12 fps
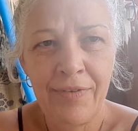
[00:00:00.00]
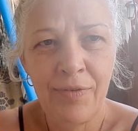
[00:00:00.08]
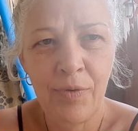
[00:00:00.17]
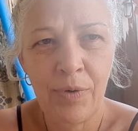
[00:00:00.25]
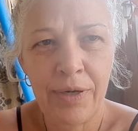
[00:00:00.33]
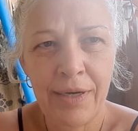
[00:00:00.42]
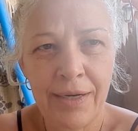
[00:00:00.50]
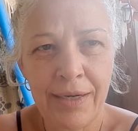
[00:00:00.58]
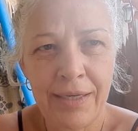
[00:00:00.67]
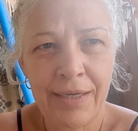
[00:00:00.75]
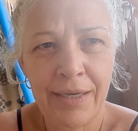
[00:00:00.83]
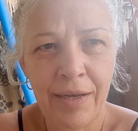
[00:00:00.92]

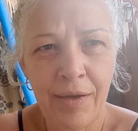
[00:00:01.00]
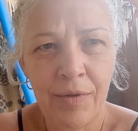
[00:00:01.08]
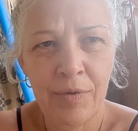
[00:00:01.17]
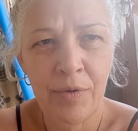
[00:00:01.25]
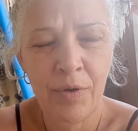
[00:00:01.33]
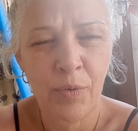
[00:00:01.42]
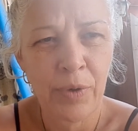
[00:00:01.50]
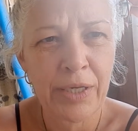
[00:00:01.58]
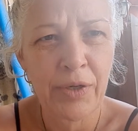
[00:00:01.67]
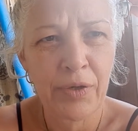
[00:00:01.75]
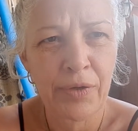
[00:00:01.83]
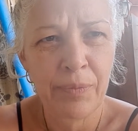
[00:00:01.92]
for, you know, quit
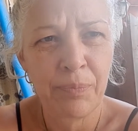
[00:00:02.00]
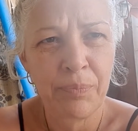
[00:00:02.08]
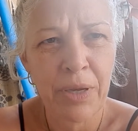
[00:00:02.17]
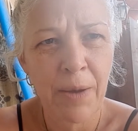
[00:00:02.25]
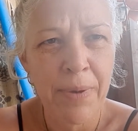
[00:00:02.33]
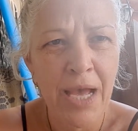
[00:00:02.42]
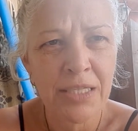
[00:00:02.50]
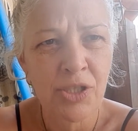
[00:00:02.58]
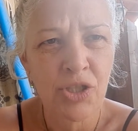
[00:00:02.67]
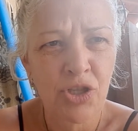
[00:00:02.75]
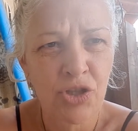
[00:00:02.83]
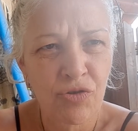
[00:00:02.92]
being a
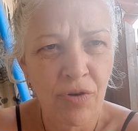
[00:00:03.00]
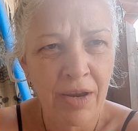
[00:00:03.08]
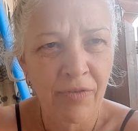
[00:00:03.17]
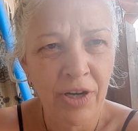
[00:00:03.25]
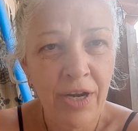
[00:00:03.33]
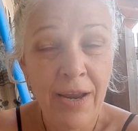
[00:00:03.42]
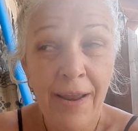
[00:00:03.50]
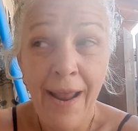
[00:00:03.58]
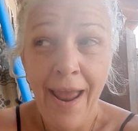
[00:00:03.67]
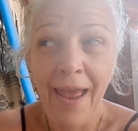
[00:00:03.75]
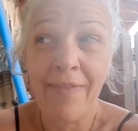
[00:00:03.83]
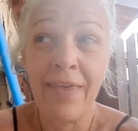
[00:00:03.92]
passenger driver.
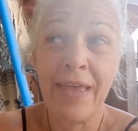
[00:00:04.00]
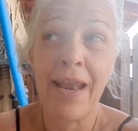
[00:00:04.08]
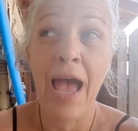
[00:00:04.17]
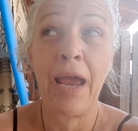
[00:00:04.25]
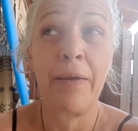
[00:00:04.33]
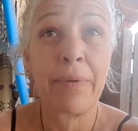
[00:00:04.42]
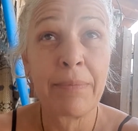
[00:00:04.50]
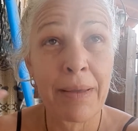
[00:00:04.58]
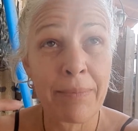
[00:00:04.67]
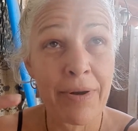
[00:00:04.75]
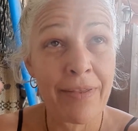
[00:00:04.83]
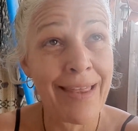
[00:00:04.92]
And then I
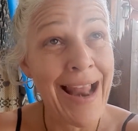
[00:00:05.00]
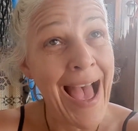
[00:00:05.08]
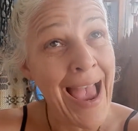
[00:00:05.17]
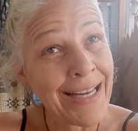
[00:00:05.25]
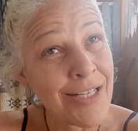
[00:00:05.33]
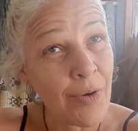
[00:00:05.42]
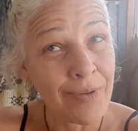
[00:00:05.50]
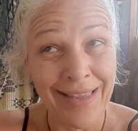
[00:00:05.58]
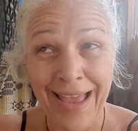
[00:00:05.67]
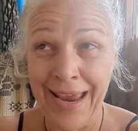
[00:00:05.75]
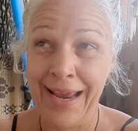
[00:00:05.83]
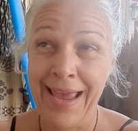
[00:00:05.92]
remember that I don't
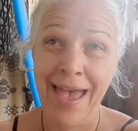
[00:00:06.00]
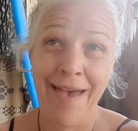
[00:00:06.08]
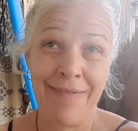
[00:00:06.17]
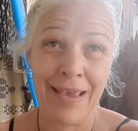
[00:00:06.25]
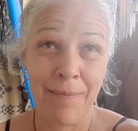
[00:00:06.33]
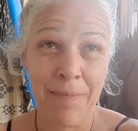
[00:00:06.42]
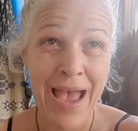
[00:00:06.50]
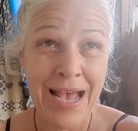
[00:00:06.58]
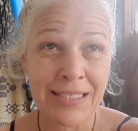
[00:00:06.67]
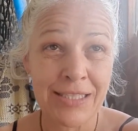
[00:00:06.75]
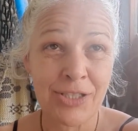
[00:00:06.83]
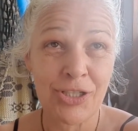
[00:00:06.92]
like having
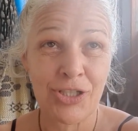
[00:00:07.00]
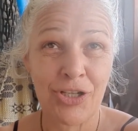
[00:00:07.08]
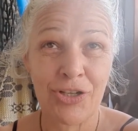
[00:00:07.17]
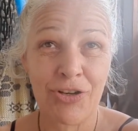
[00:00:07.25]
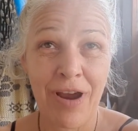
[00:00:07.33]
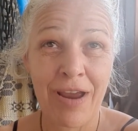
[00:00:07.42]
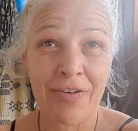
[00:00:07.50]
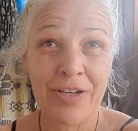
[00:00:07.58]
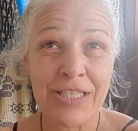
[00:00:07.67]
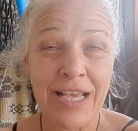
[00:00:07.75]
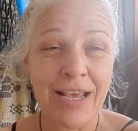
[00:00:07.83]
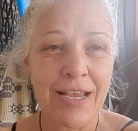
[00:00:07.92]
passenger
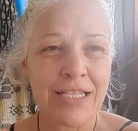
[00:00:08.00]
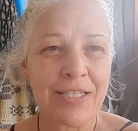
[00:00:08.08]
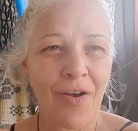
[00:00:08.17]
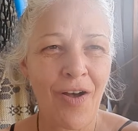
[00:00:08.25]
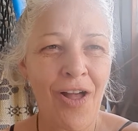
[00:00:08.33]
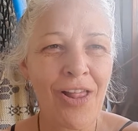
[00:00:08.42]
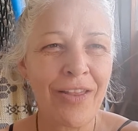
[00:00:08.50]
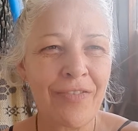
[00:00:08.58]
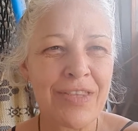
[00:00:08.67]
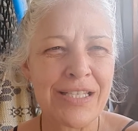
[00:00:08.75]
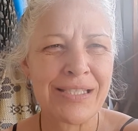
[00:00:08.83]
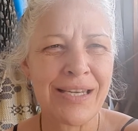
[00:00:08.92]
drivers. So all of
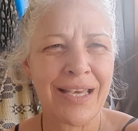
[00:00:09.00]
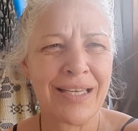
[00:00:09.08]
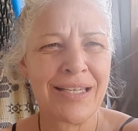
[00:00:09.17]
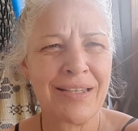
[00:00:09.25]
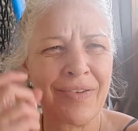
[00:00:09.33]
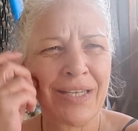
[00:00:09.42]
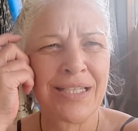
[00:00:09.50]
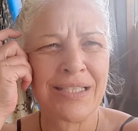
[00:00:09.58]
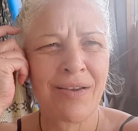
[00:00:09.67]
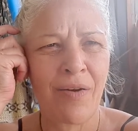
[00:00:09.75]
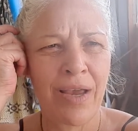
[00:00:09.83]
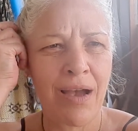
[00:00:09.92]
this negativity is
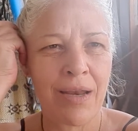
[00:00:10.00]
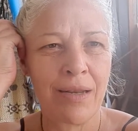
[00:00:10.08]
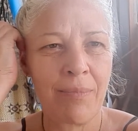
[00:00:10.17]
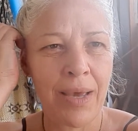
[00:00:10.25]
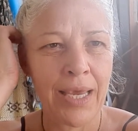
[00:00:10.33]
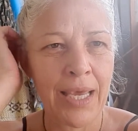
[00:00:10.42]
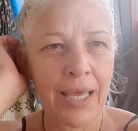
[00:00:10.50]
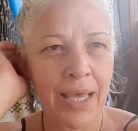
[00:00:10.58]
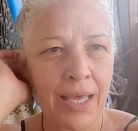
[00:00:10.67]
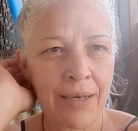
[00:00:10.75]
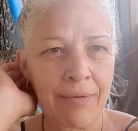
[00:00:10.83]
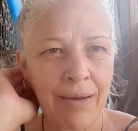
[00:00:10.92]
going on in my
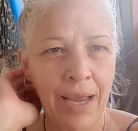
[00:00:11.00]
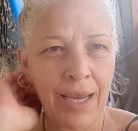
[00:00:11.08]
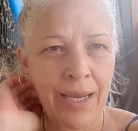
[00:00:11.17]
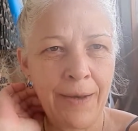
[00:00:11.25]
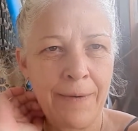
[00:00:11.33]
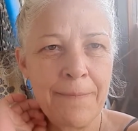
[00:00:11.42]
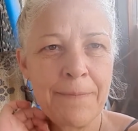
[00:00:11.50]
head, right?